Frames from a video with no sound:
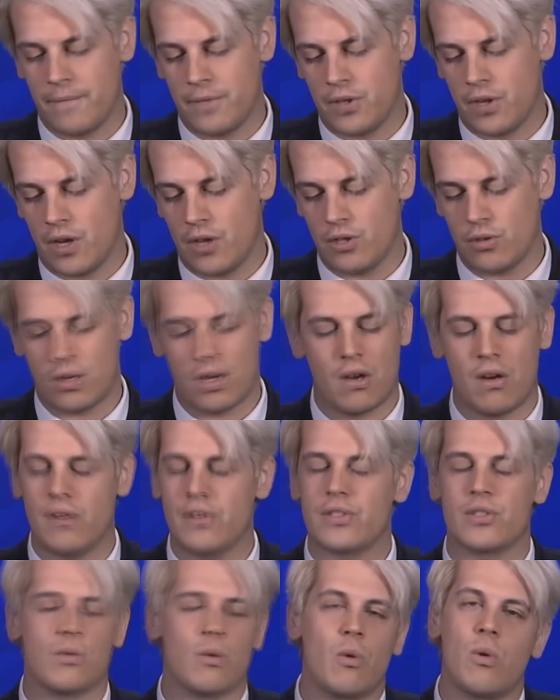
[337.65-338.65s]
You
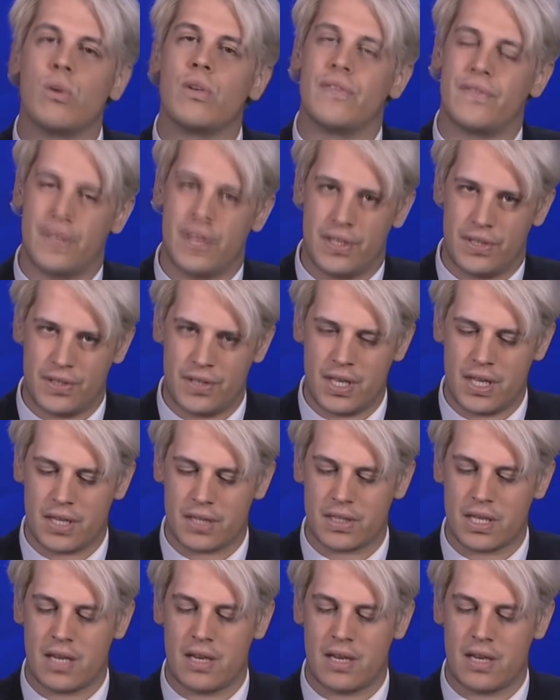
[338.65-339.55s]
can't do all of these things.